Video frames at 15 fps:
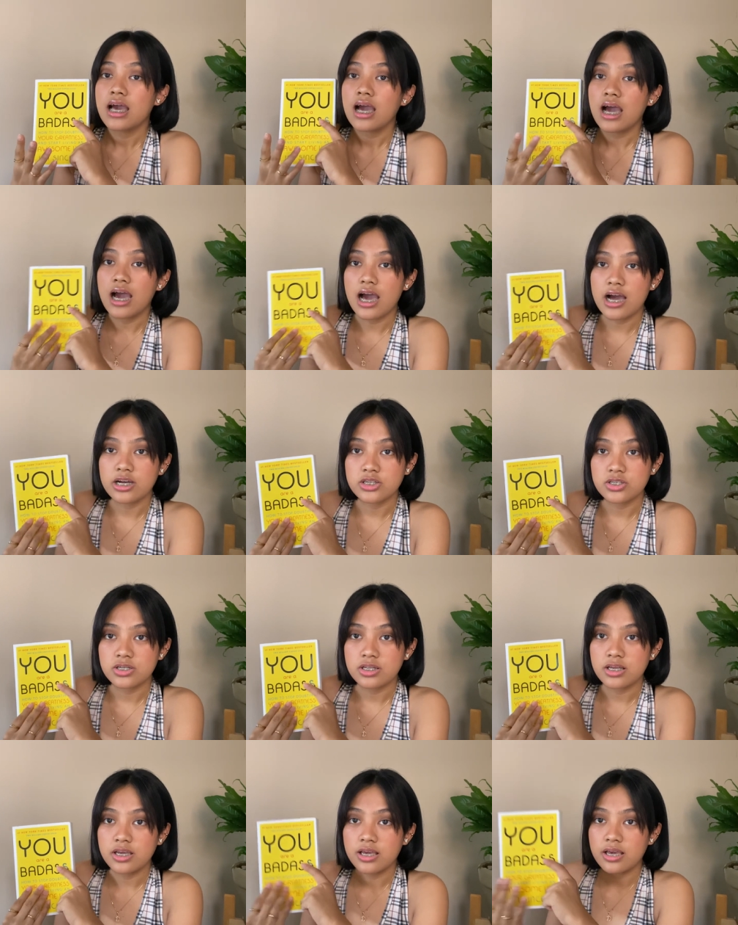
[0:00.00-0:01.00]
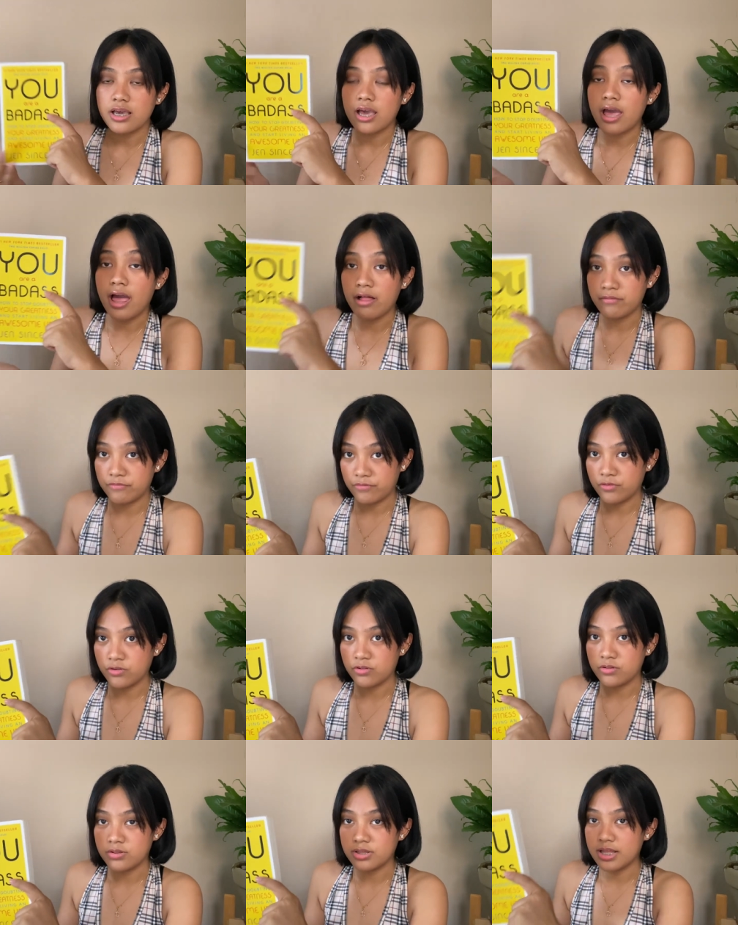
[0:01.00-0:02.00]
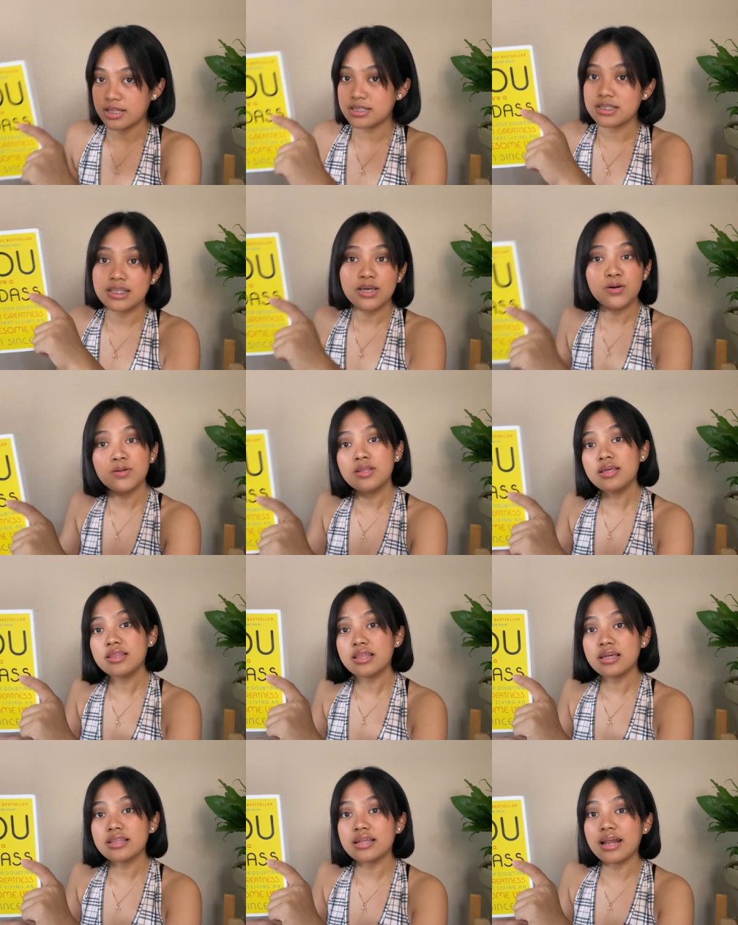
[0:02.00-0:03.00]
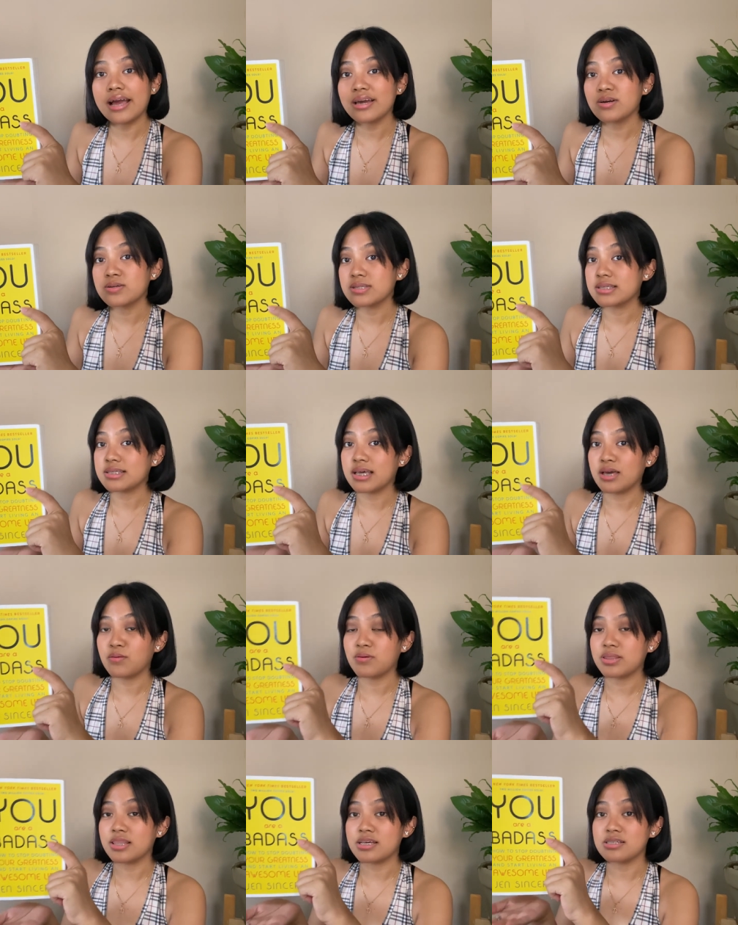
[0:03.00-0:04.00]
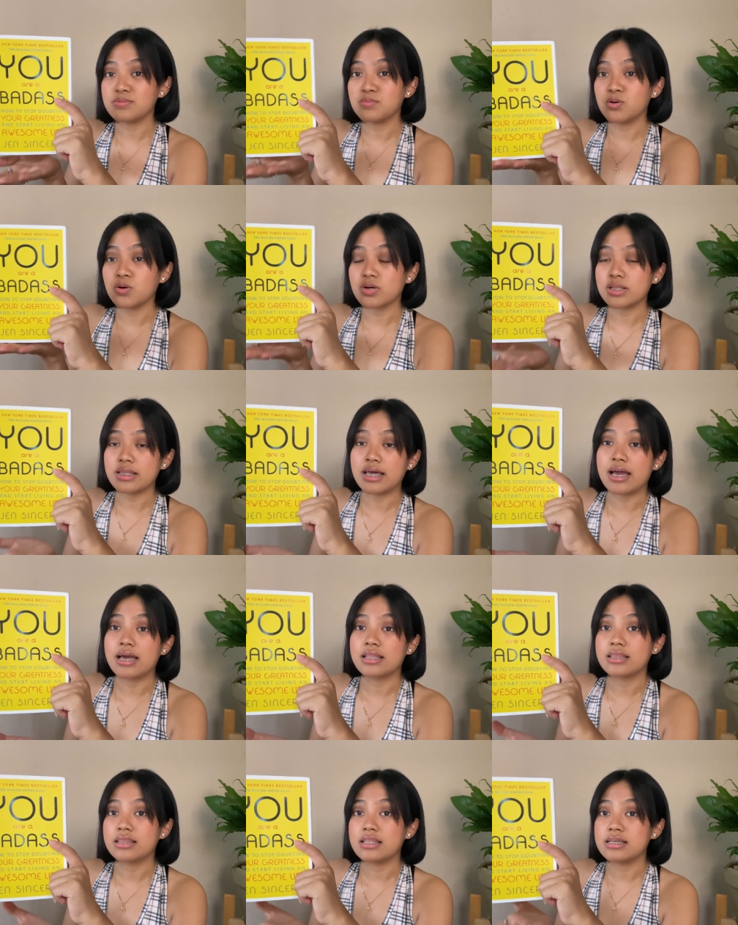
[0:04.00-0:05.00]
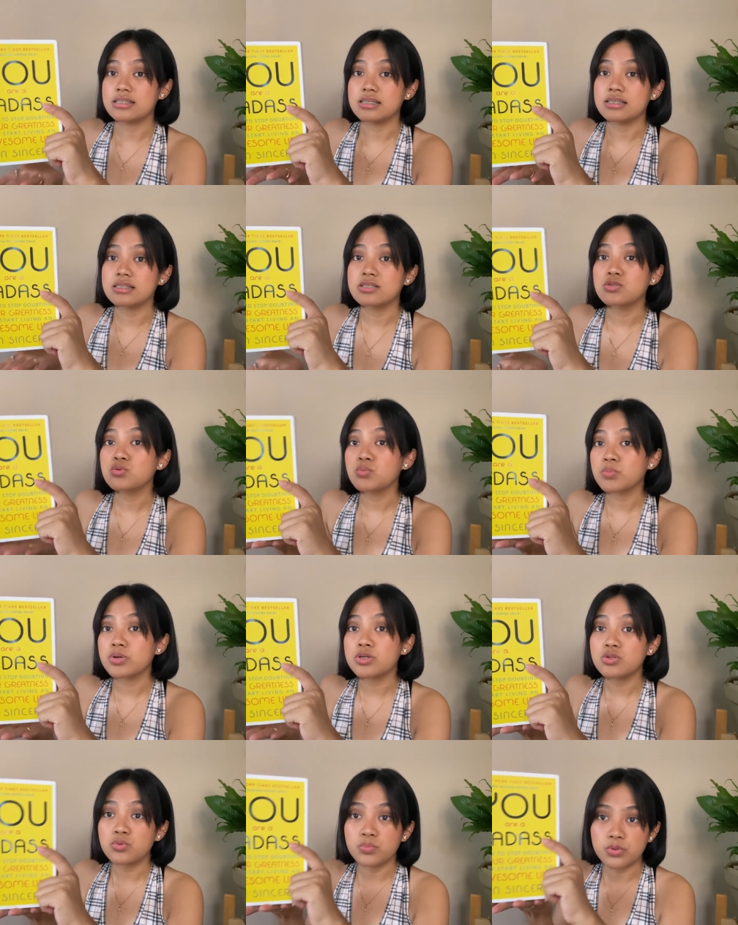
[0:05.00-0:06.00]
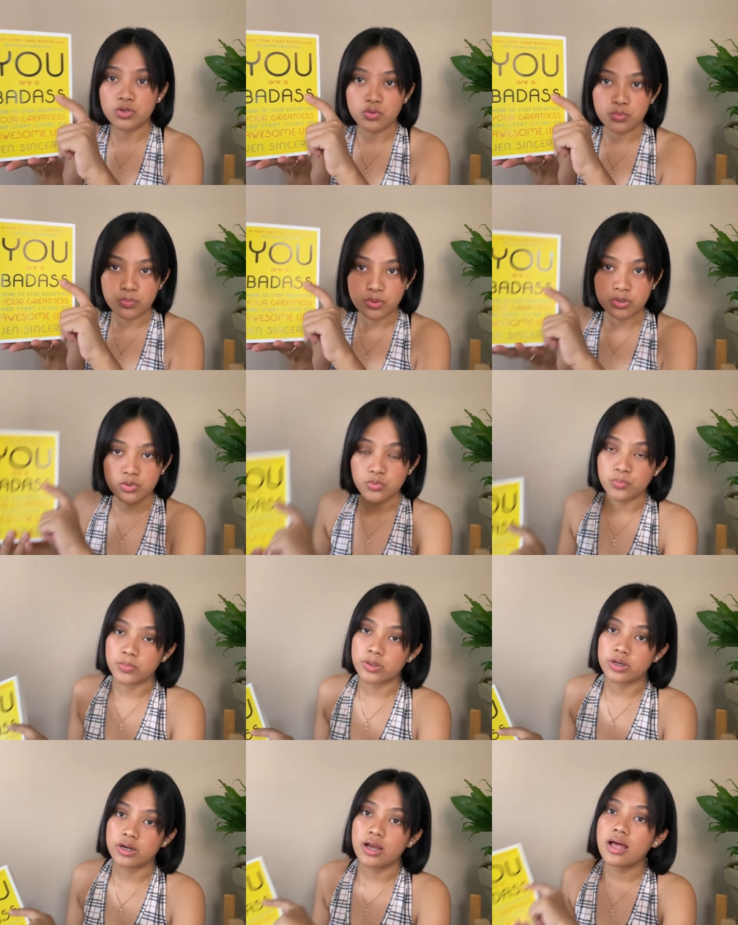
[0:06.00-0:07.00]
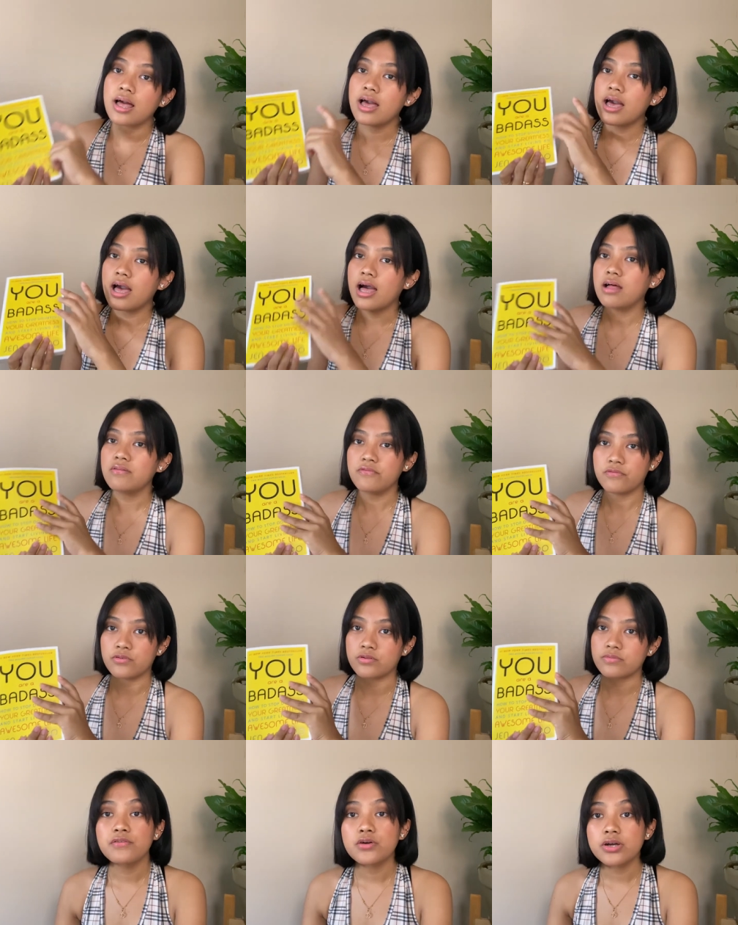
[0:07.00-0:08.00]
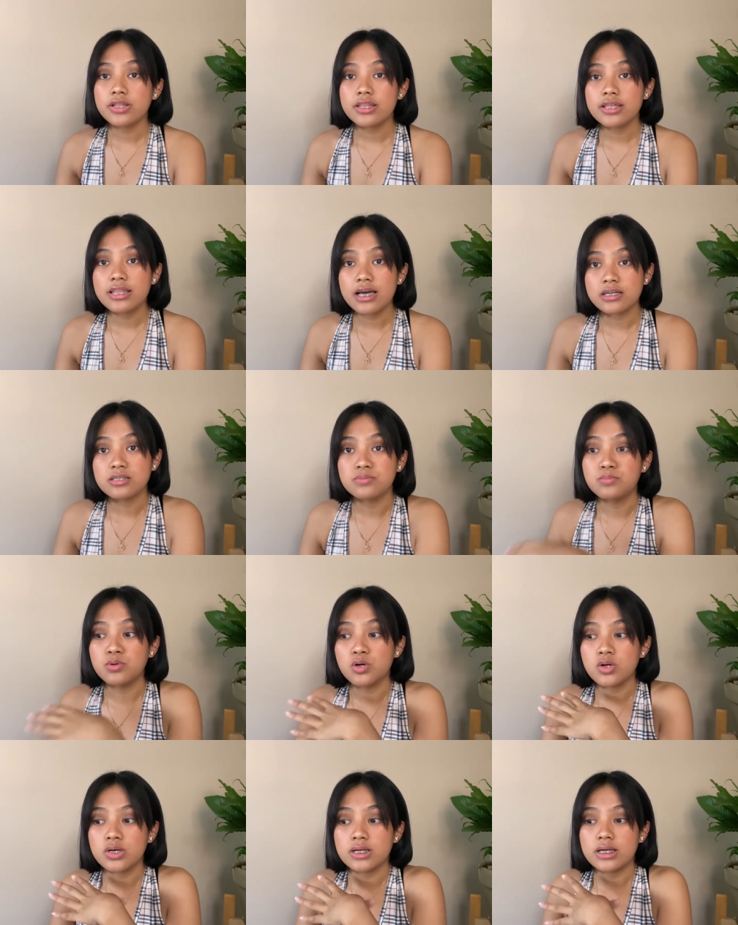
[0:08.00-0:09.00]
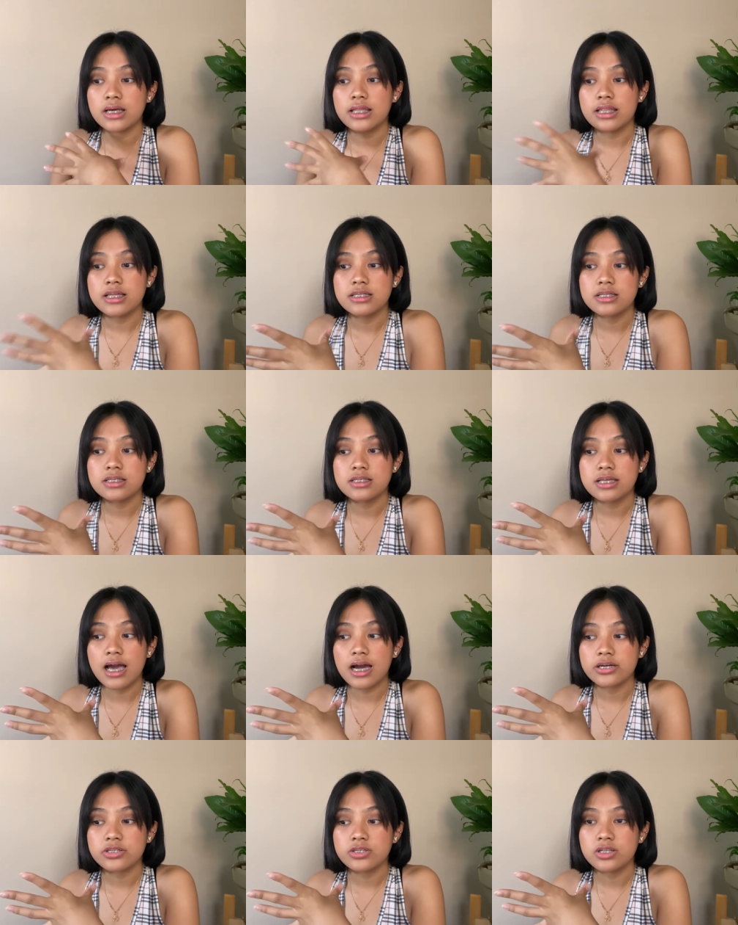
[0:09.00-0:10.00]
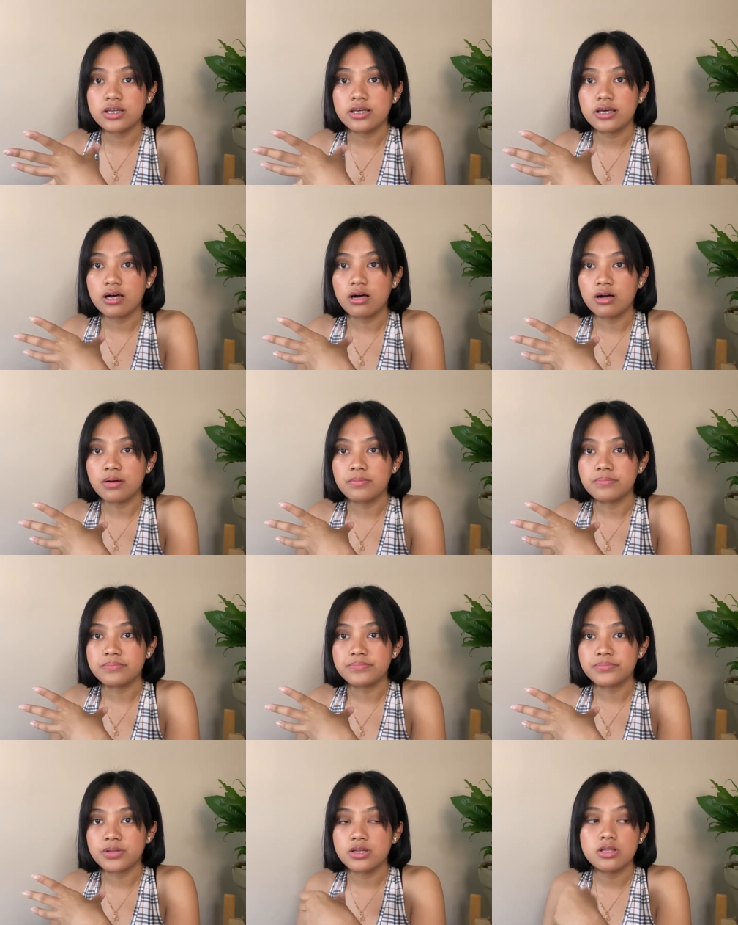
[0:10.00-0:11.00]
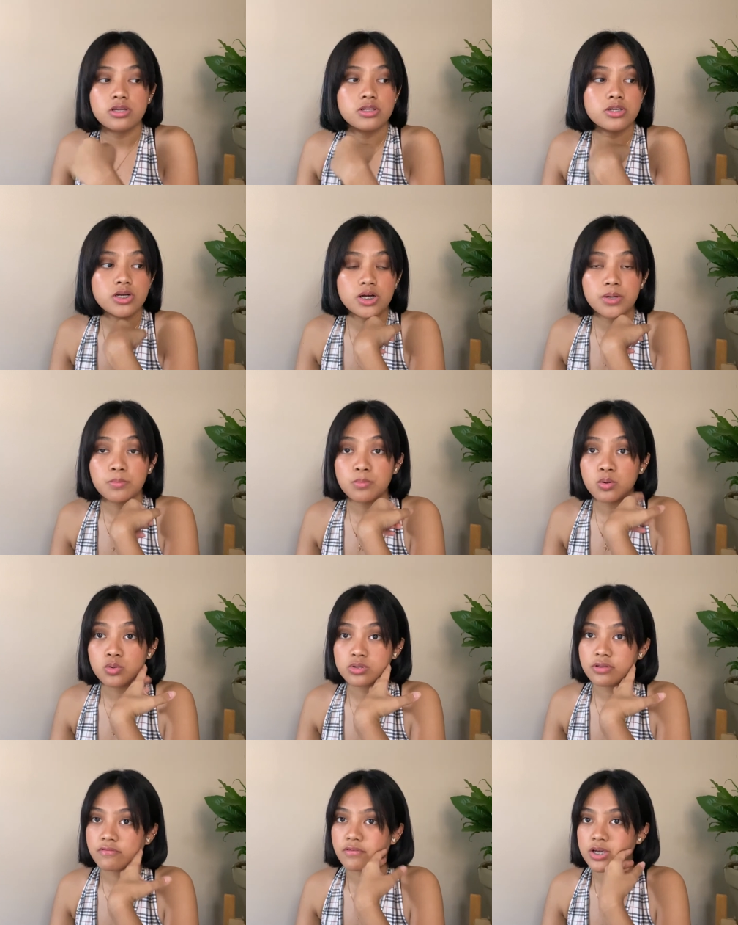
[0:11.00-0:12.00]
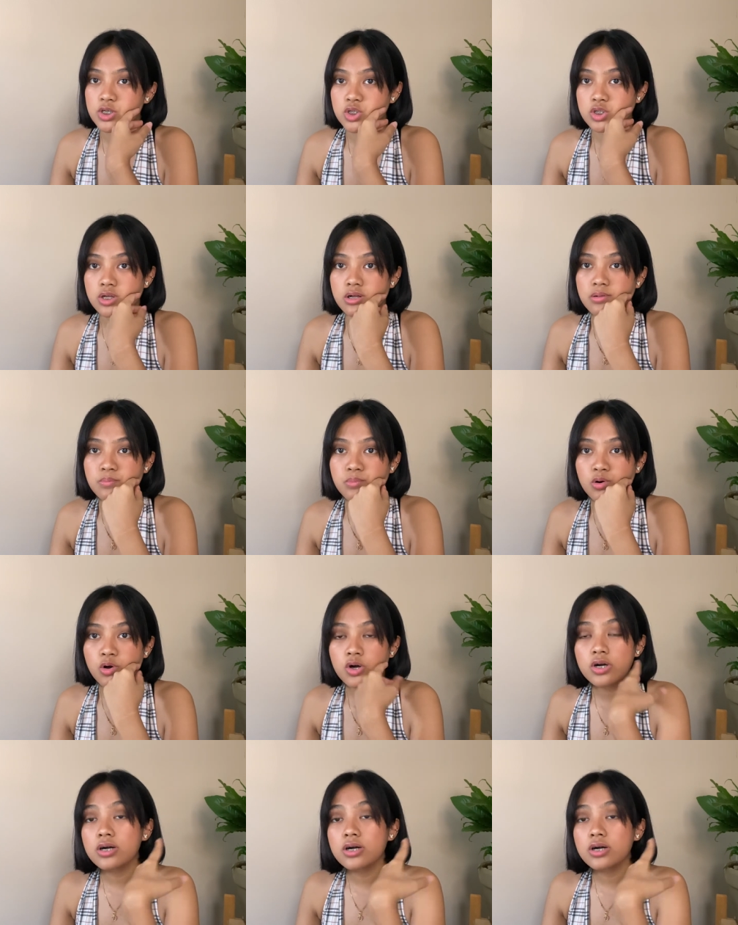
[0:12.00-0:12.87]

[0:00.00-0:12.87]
actually helpful. That's the only thing that I could say with this book, that this is super duper duper duper helpful. For the next book, this is actually another motivational book